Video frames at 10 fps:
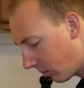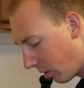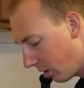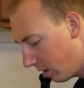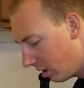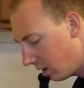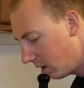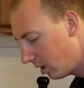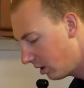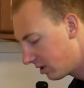raw,
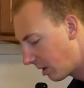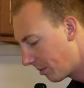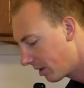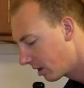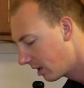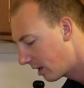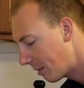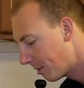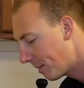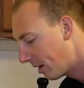something that
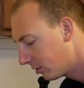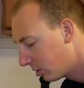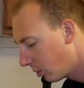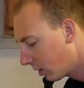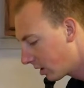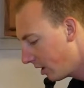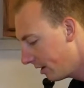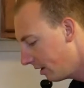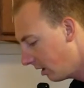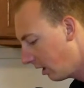I'm about to work on,